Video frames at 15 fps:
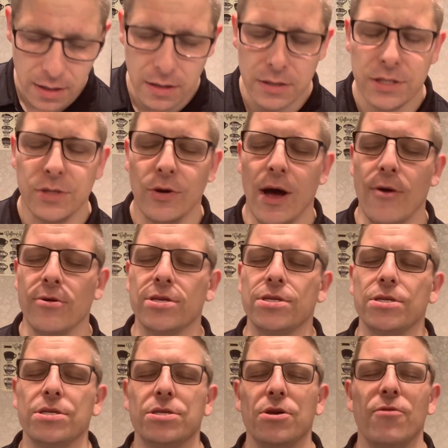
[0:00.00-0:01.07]
So I was
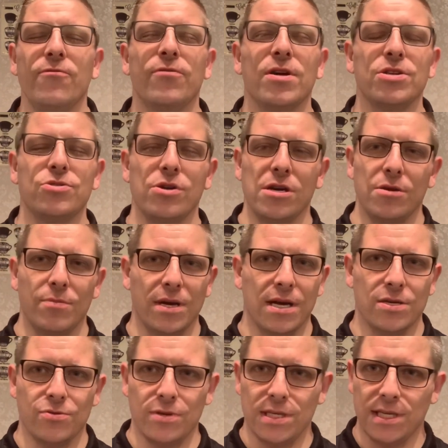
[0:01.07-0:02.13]
just so frustrated
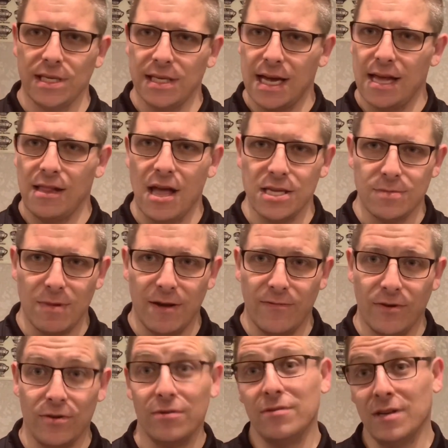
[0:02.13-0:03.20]
because recently I lost my
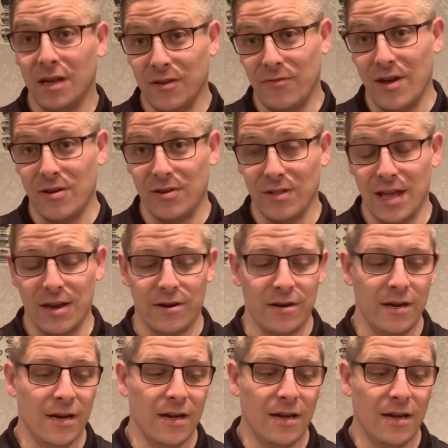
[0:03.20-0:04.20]
phone. I found it later.